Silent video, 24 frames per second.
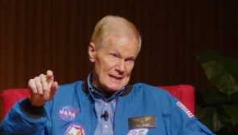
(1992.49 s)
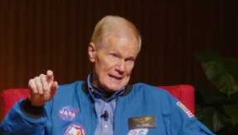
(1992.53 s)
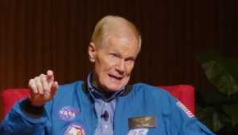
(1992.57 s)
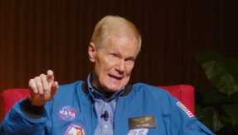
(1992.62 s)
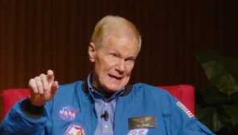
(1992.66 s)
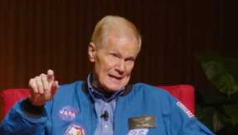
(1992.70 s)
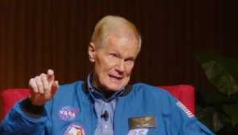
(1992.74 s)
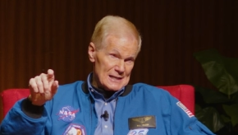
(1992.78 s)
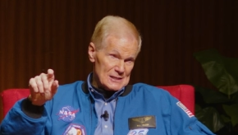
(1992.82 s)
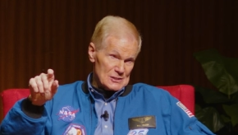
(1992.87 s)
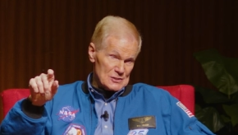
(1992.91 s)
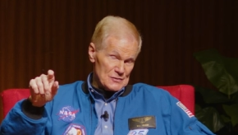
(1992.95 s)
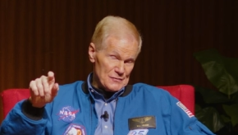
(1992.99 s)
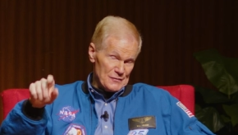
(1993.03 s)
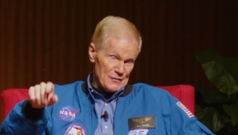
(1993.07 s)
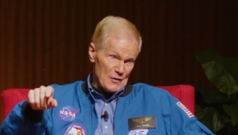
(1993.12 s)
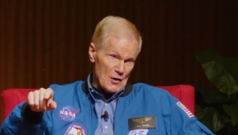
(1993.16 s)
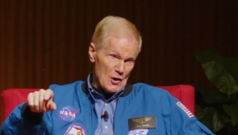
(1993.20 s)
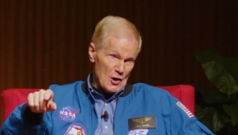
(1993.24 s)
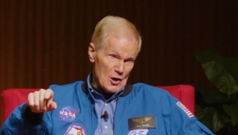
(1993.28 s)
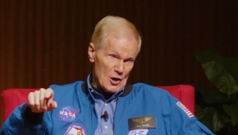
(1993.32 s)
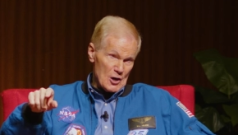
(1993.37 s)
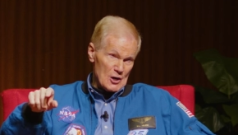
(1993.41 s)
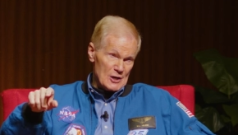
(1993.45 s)
as
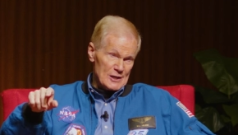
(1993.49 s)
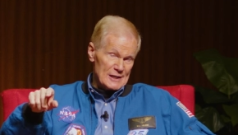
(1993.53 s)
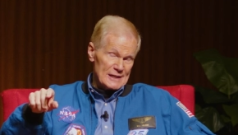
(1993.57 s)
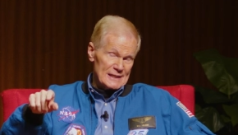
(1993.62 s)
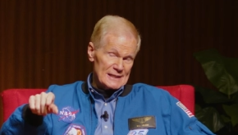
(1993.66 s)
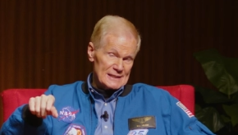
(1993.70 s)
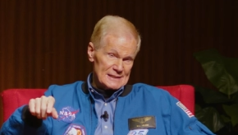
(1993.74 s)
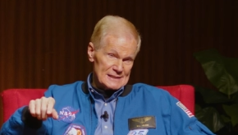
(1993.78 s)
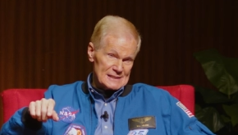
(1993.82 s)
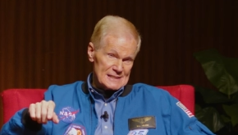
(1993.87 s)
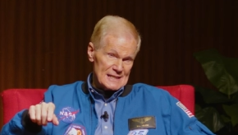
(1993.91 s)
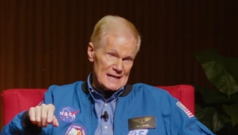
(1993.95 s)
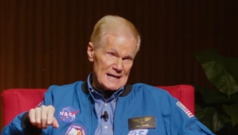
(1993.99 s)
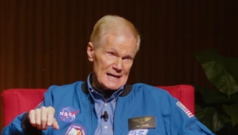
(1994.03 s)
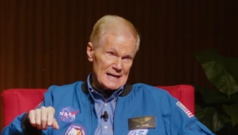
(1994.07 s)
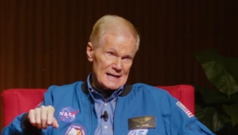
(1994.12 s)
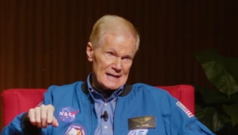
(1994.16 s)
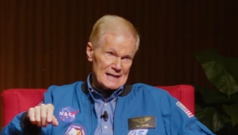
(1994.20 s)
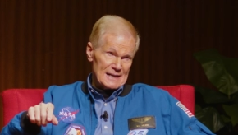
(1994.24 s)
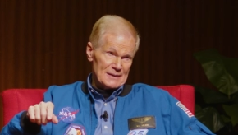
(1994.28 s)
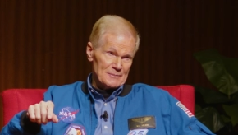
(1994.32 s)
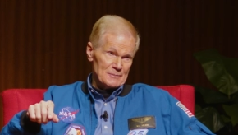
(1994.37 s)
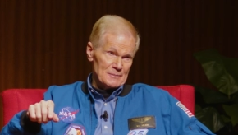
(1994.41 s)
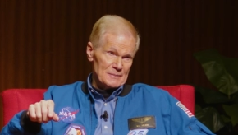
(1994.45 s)
far in
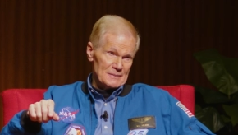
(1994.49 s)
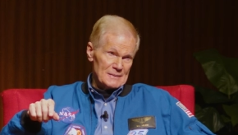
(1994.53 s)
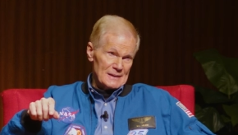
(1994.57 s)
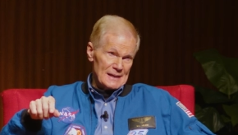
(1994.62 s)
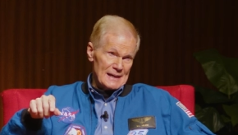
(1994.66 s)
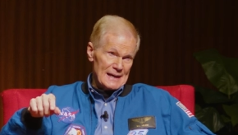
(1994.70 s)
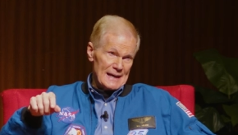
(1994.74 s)
time